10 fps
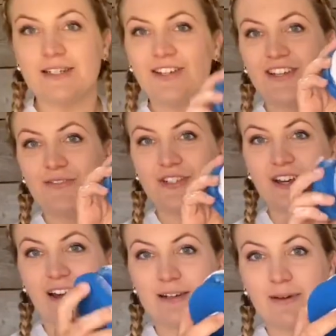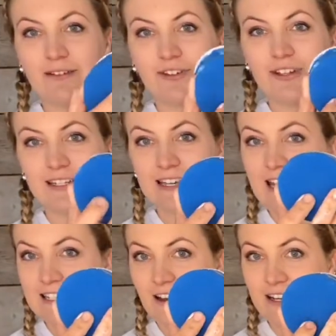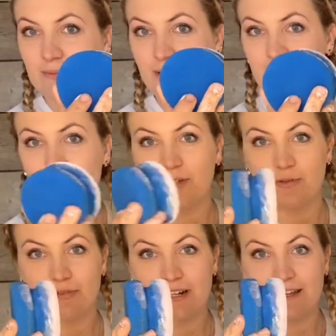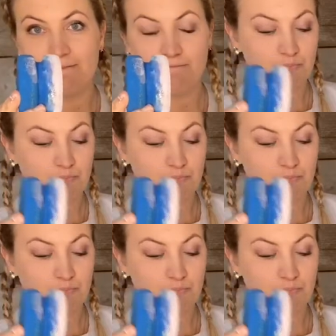doing the other side, but I've got these gator hide sponges, which are brilliant.